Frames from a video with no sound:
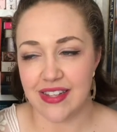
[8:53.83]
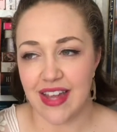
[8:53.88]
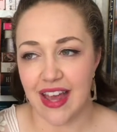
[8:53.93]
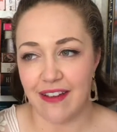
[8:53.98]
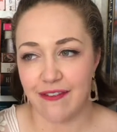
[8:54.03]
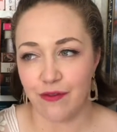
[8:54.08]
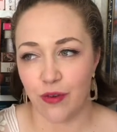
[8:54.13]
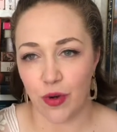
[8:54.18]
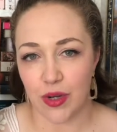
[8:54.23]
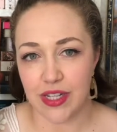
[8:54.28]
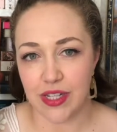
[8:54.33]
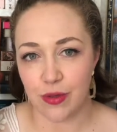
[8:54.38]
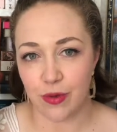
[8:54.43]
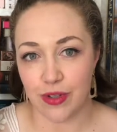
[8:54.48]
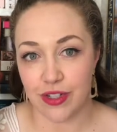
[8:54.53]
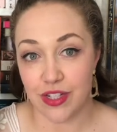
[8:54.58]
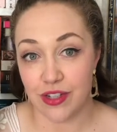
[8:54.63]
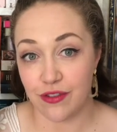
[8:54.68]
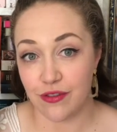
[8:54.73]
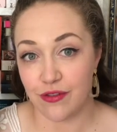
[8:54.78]
That voice
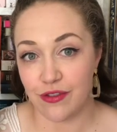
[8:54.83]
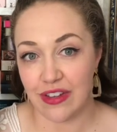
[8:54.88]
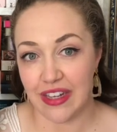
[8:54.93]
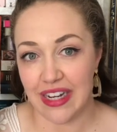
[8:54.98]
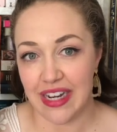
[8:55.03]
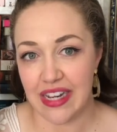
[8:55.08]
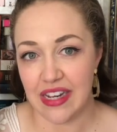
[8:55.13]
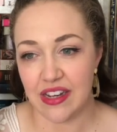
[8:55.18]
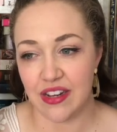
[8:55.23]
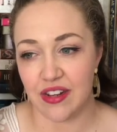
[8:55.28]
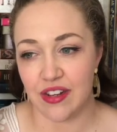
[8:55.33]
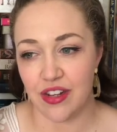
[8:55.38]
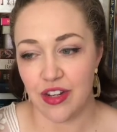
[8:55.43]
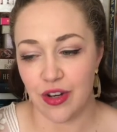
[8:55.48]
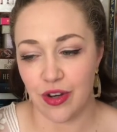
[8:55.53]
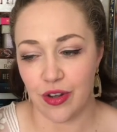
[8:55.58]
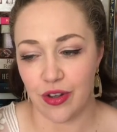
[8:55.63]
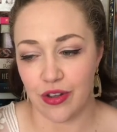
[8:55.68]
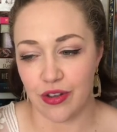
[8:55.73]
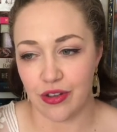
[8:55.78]
wasn't feeling, you
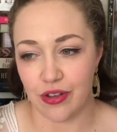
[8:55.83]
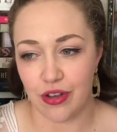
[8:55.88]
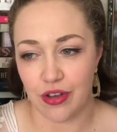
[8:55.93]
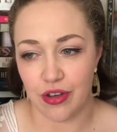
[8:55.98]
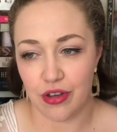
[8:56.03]
know,